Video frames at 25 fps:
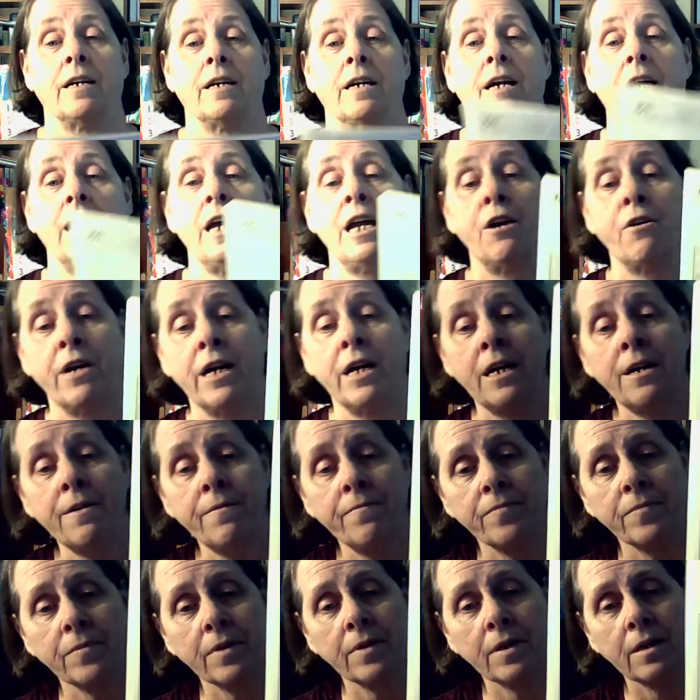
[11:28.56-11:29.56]
area.
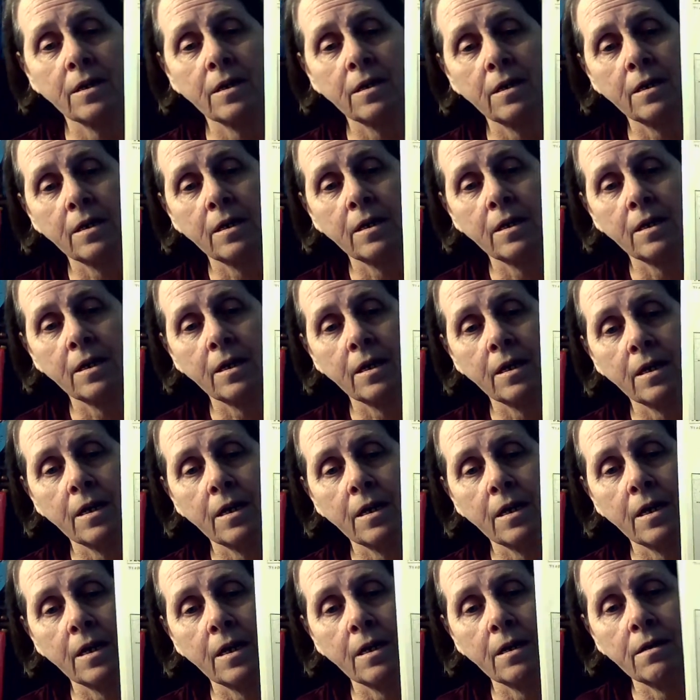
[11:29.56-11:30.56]

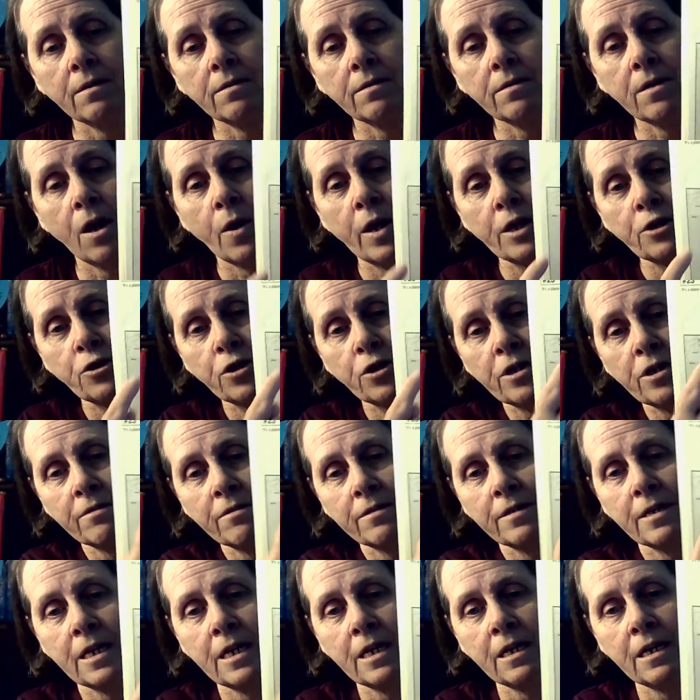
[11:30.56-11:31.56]
So as you can see,